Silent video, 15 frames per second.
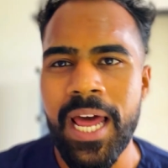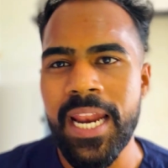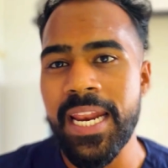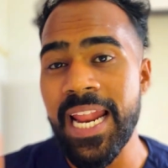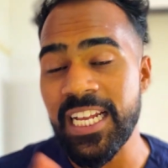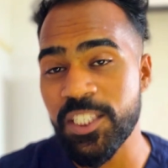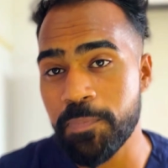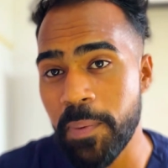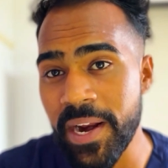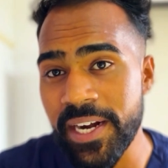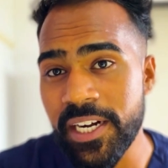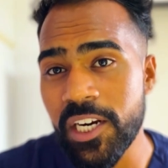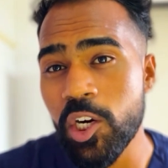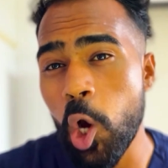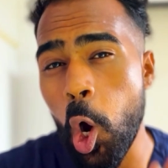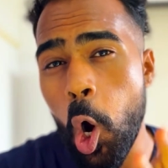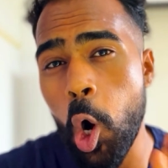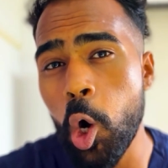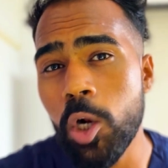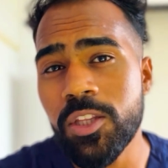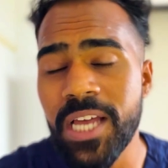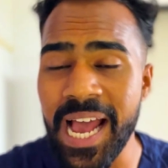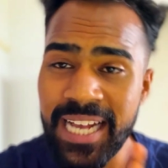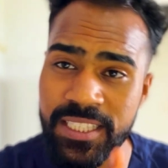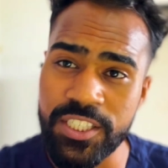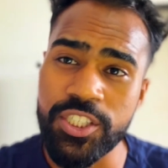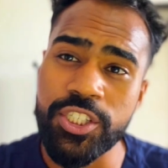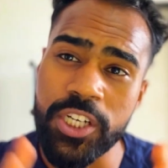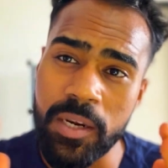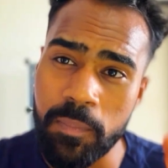let's break down all the
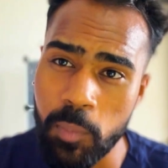essential